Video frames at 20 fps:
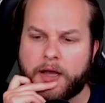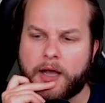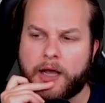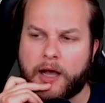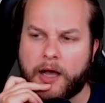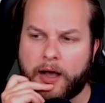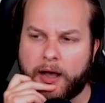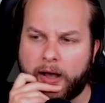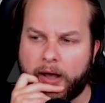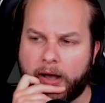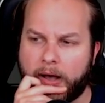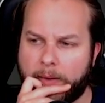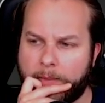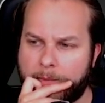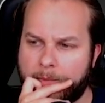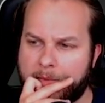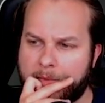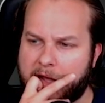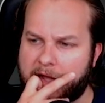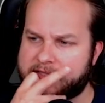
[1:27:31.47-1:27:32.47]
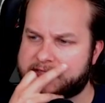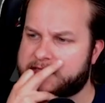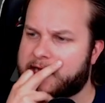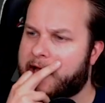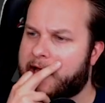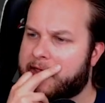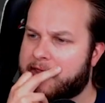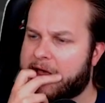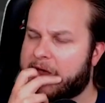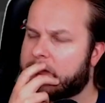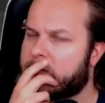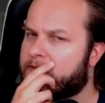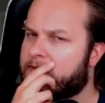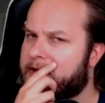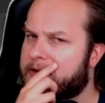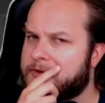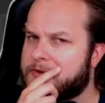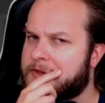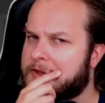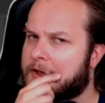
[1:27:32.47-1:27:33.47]
Outside of that, I don't know if
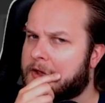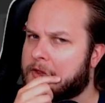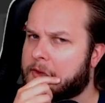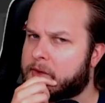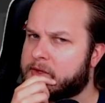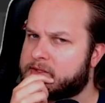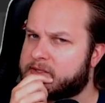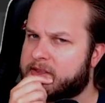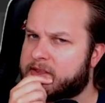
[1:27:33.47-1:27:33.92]
I'd do the other ones.